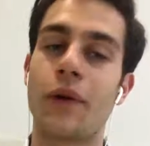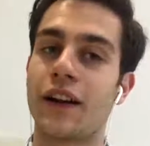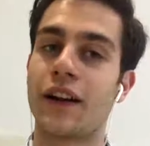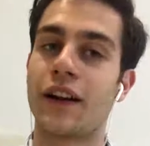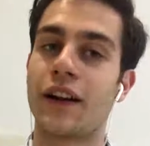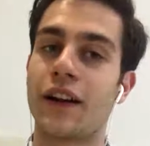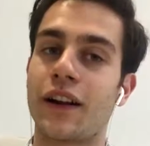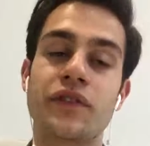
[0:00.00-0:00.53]
They
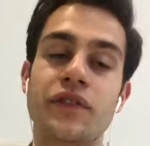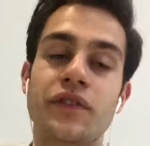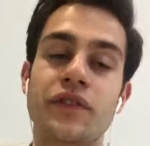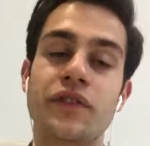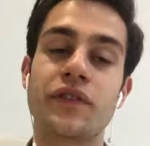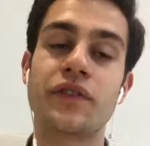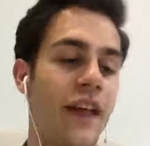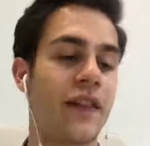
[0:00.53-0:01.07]
were like, no.
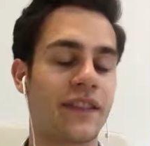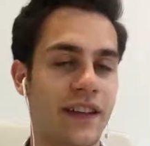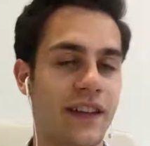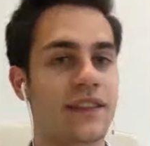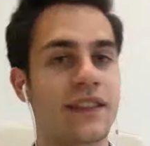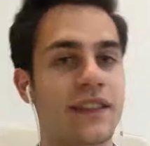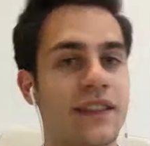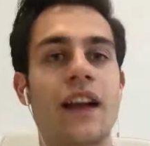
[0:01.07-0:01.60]
And then the
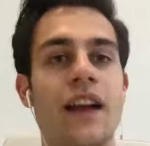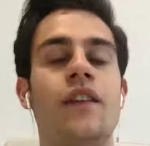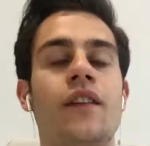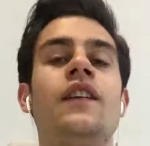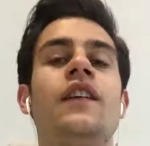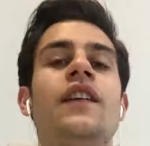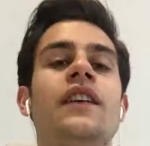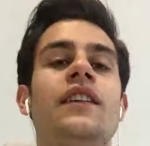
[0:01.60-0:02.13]

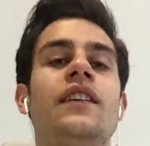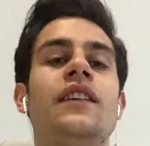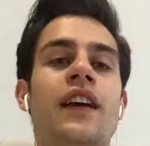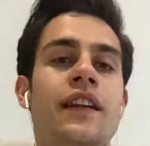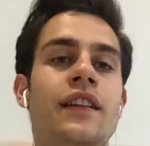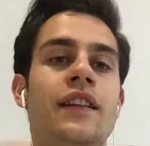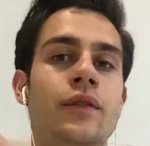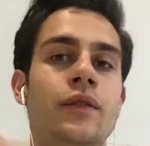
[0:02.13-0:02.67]
62nd
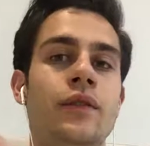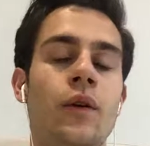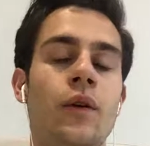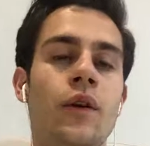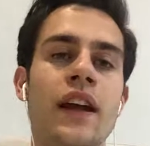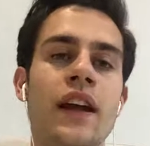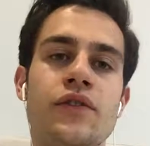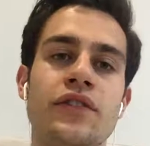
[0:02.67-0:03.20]
said,
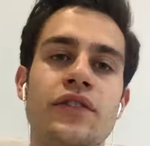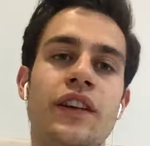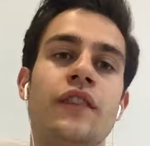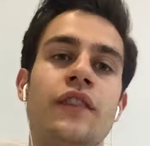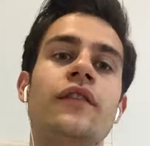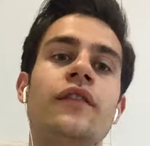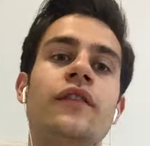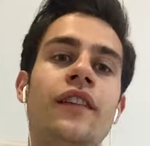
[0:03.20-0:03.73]

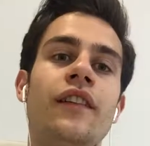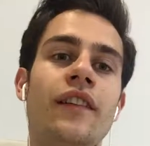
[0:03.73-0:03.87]
interesting,